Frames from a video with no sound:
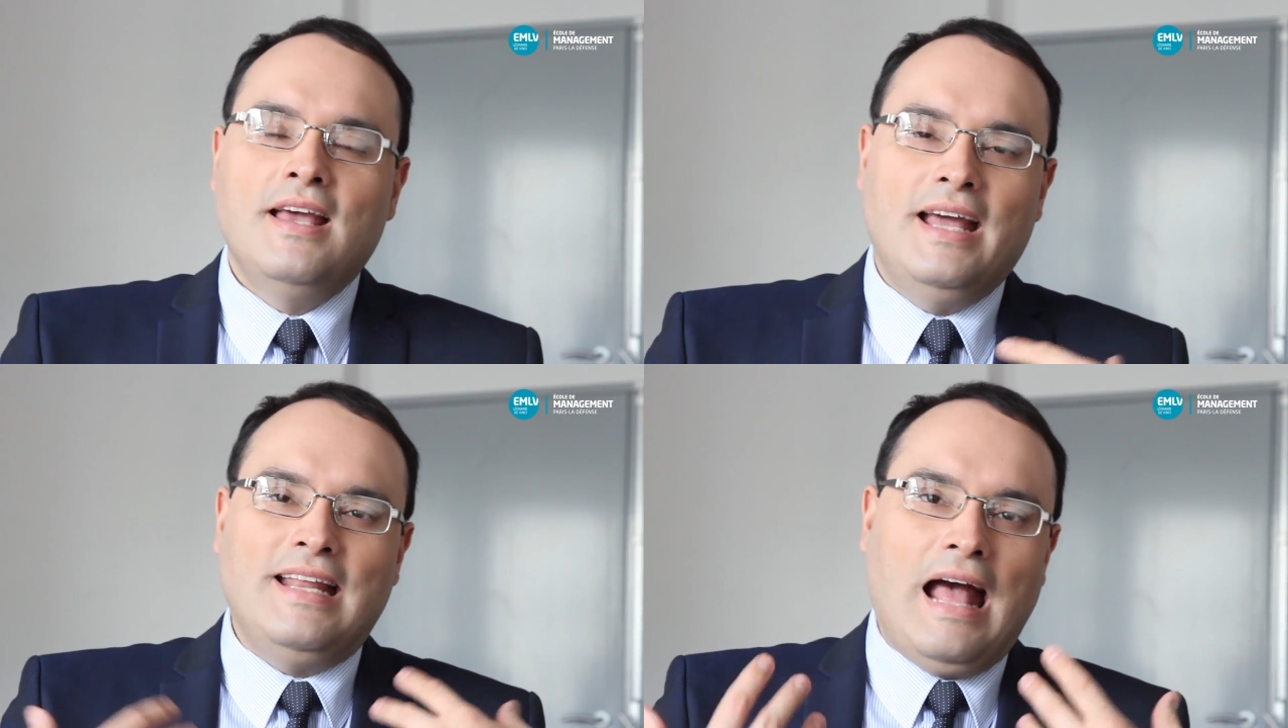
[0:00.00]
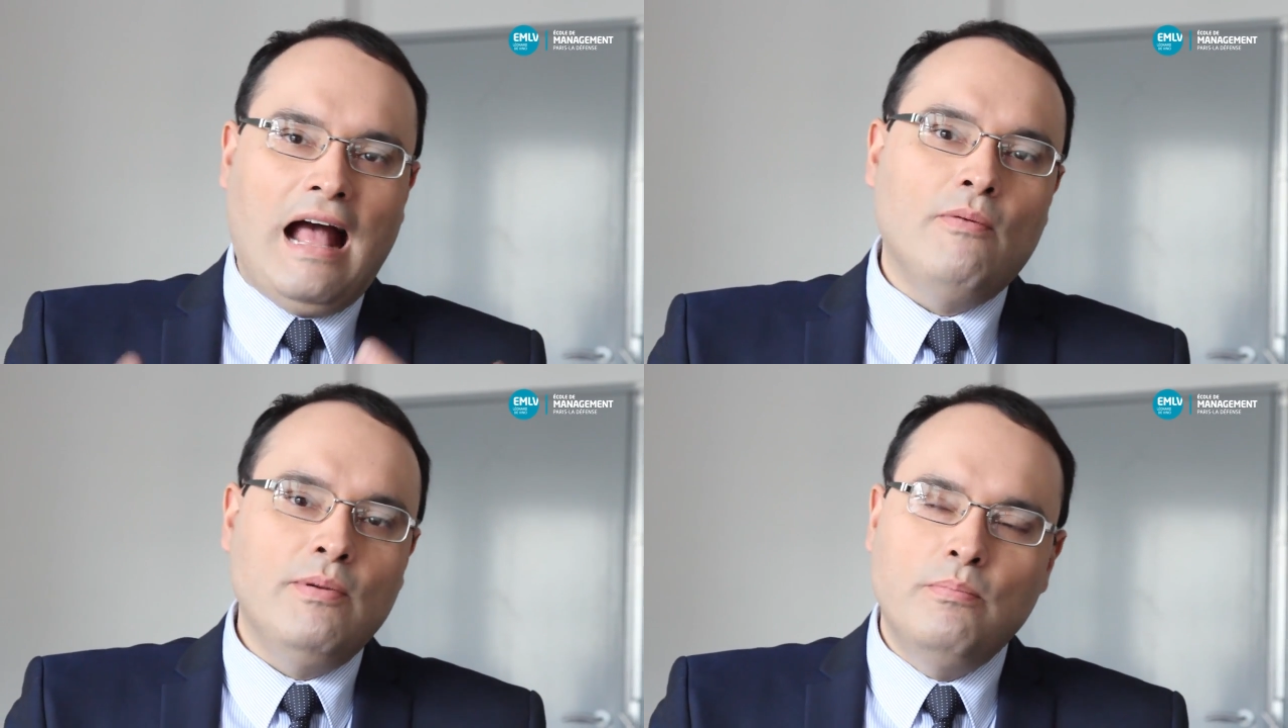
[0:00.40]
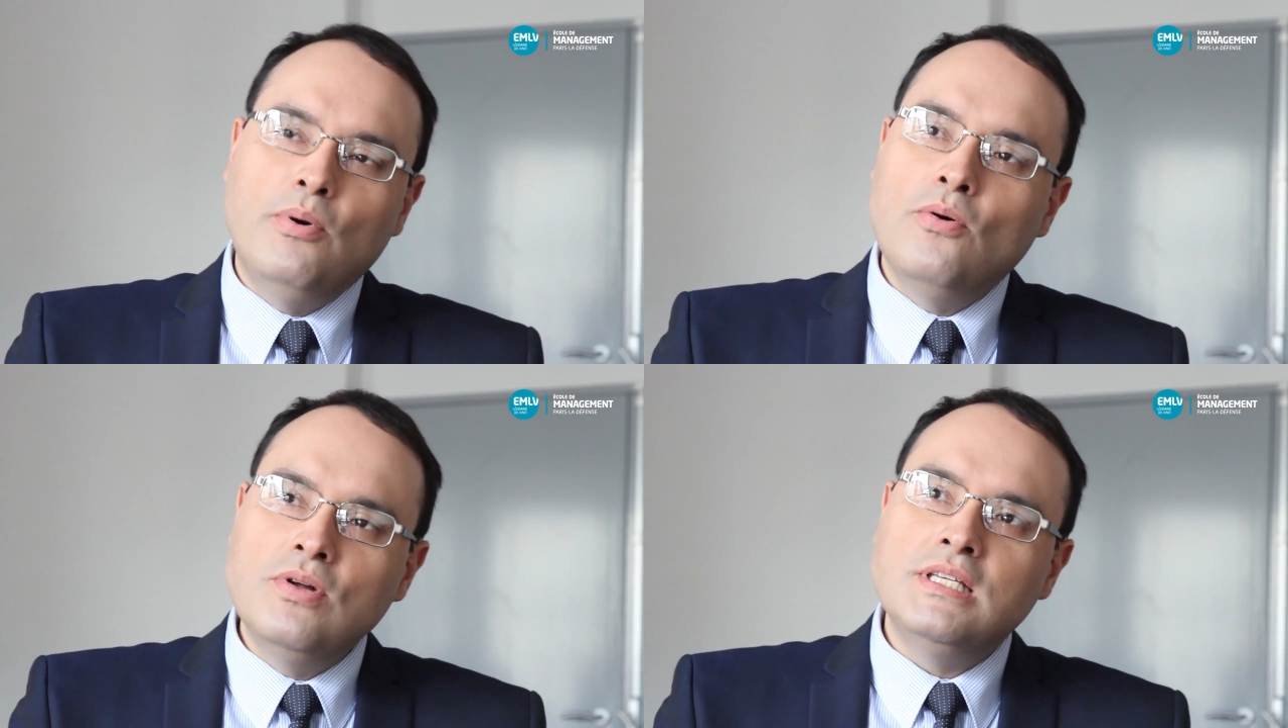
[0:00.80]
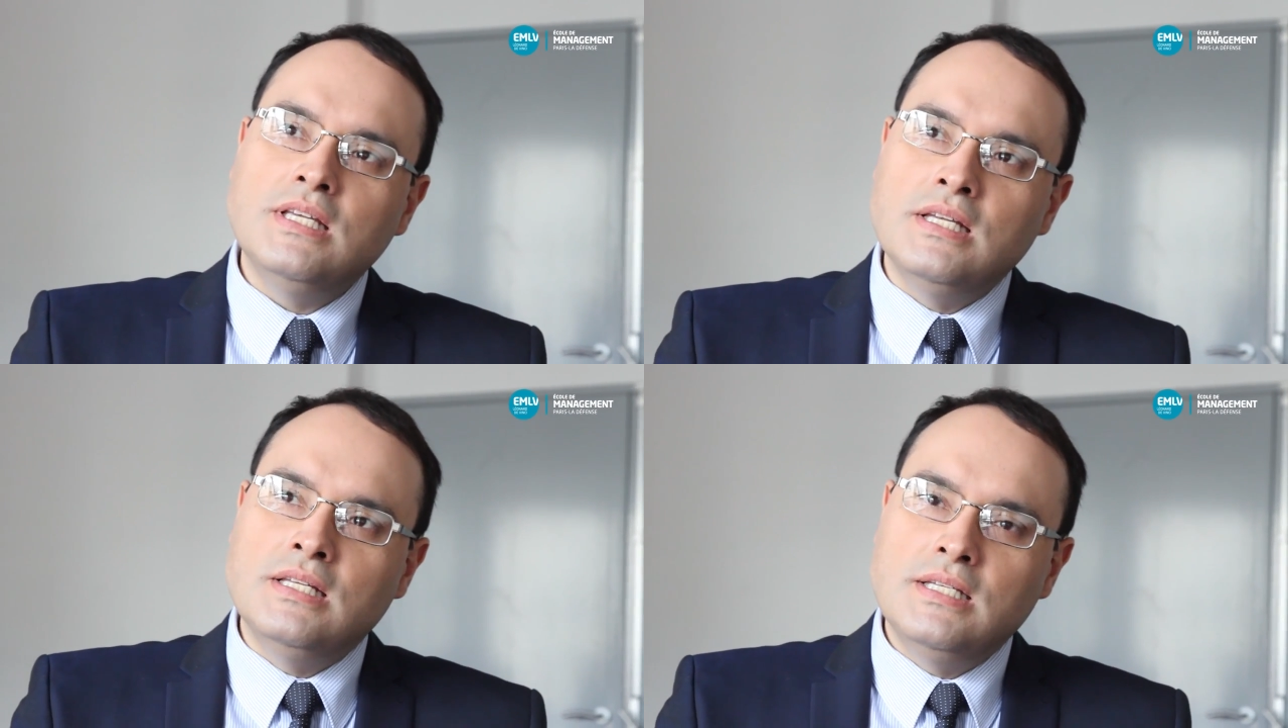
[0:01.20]
and how
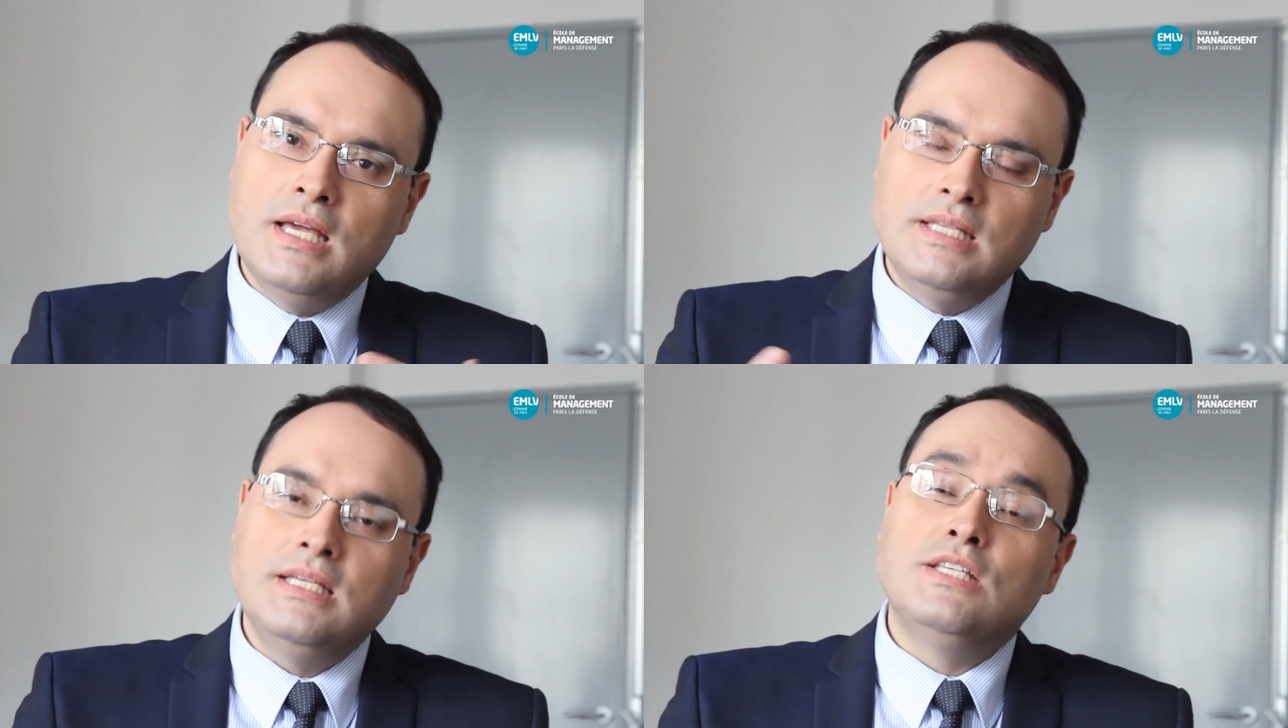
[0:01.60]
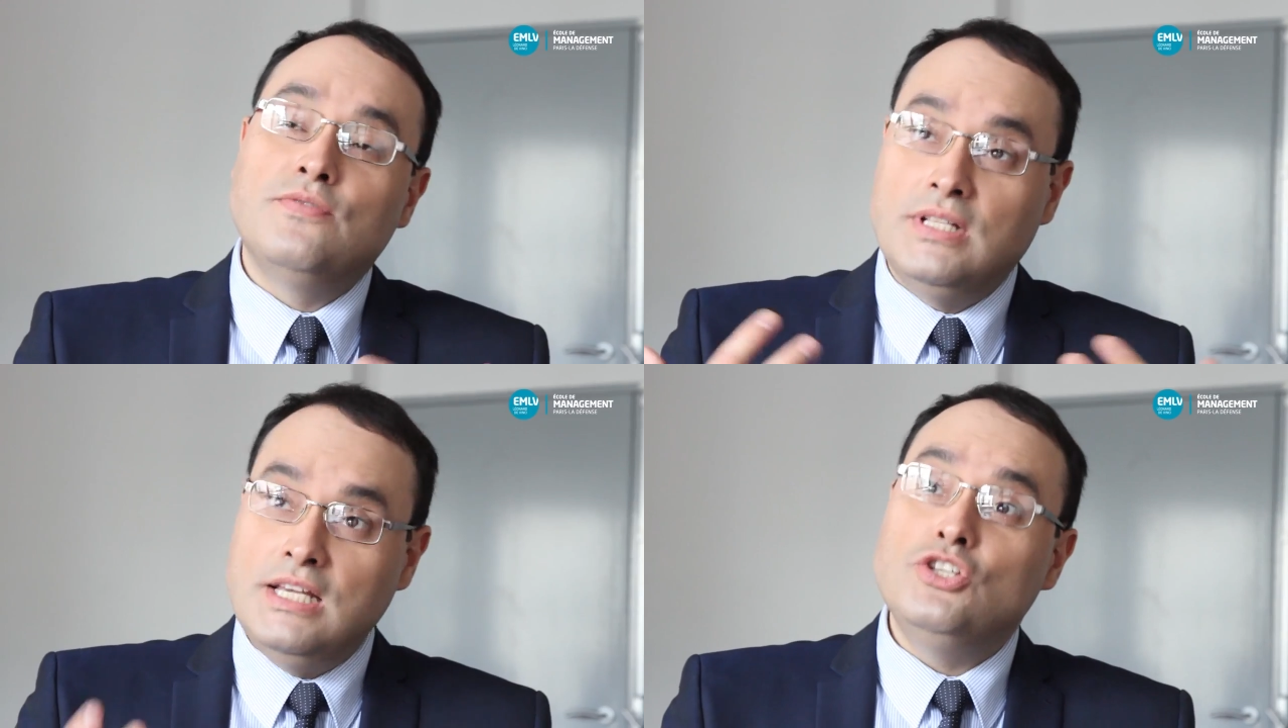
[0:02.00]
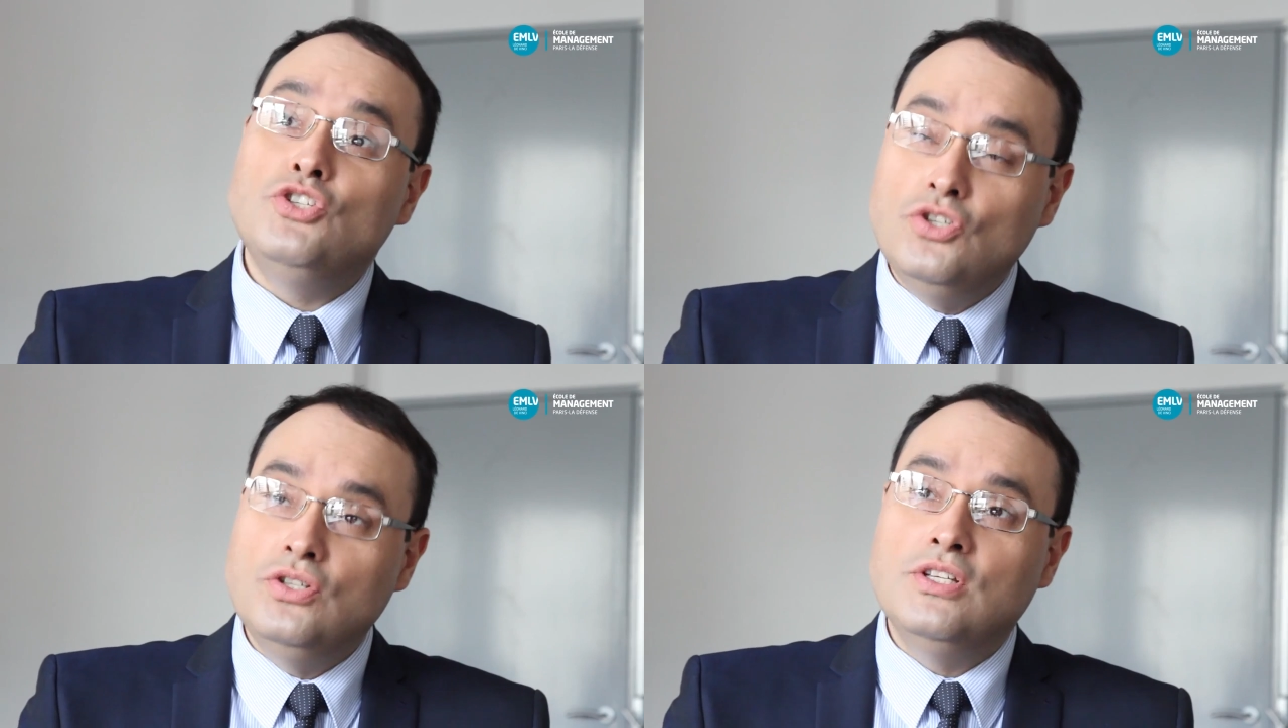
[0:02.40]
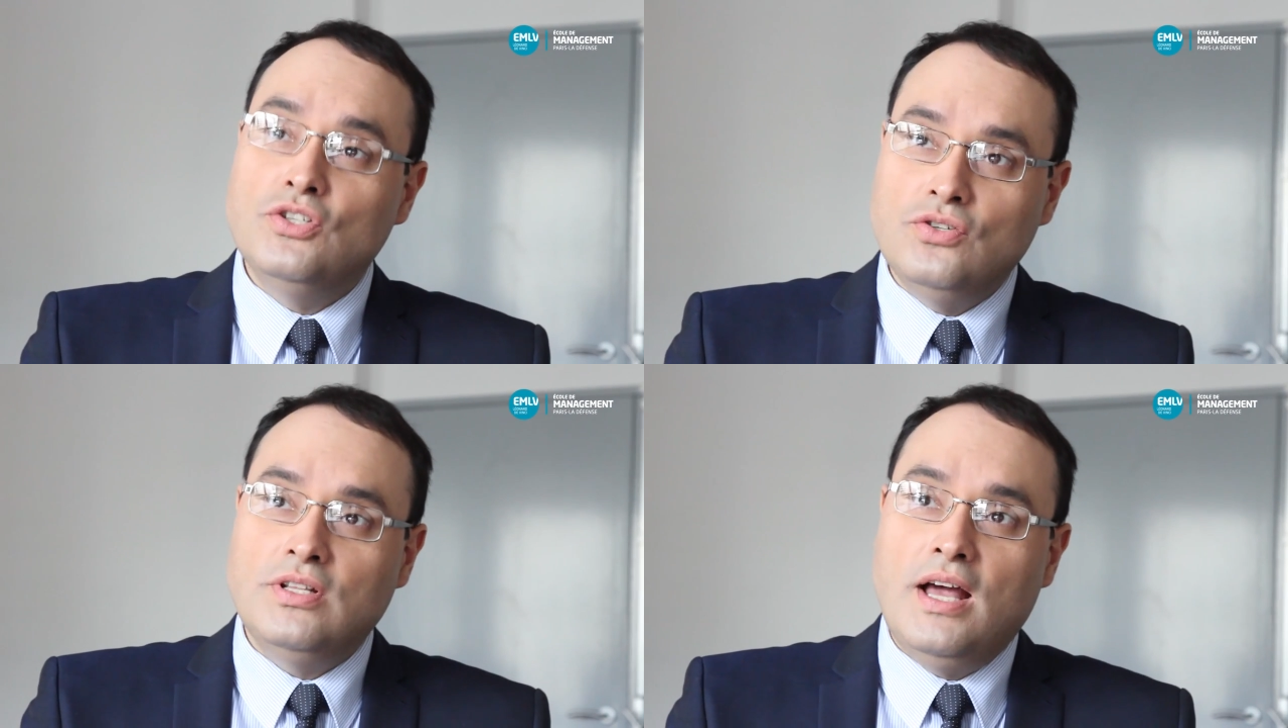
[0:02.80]
important it is for these
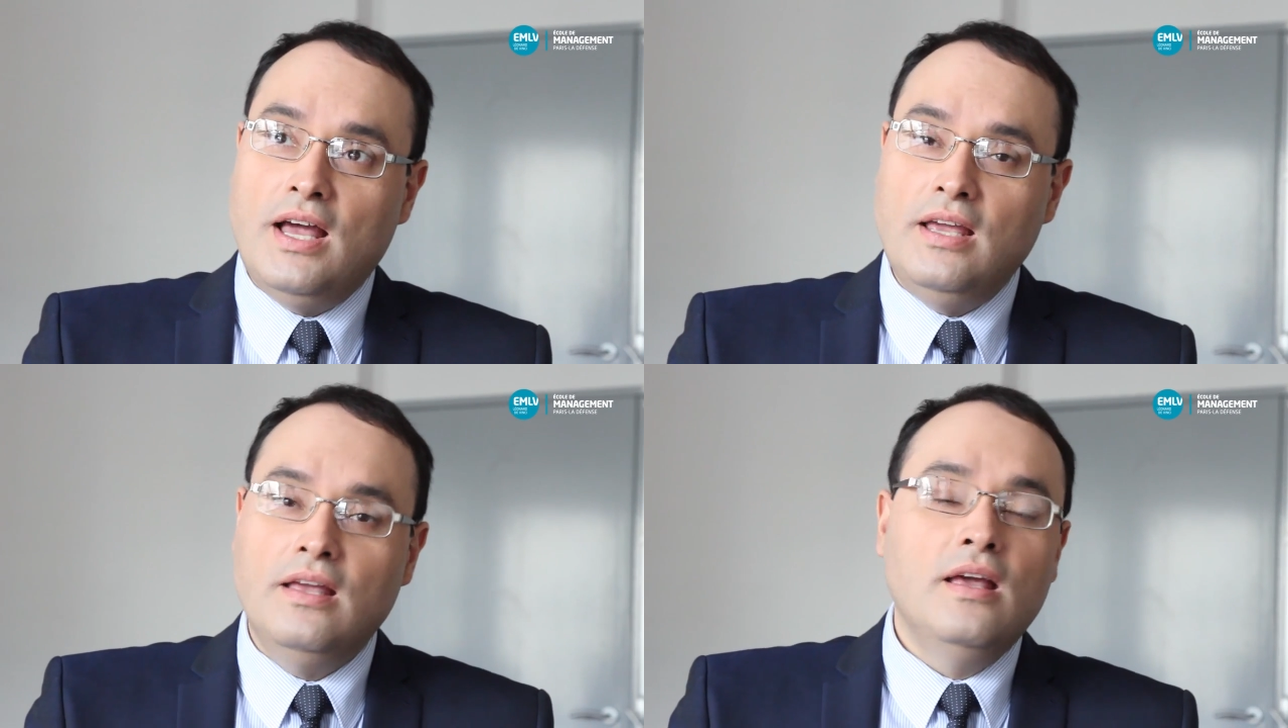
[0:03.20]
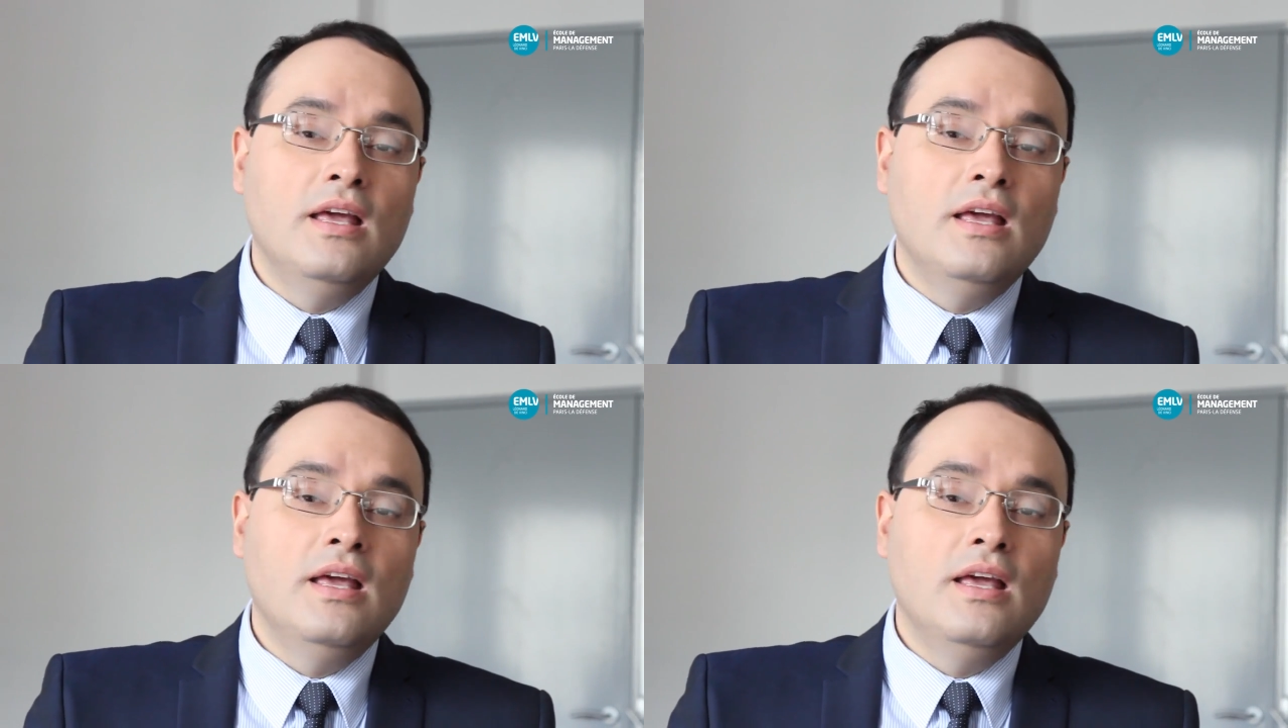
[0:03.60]
students today,